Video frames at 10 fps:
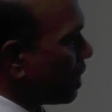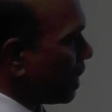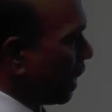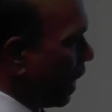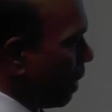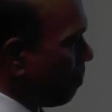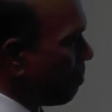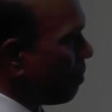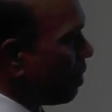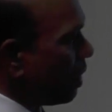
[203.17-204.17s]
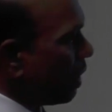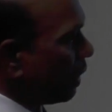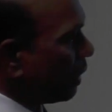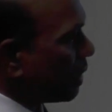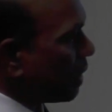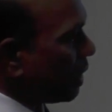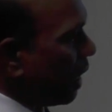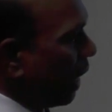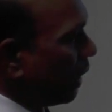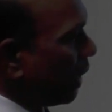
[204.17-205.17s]
stream. This is
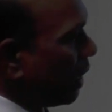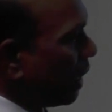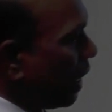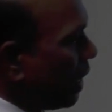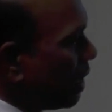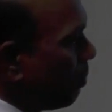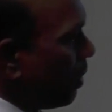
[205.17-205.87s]
the entire drainage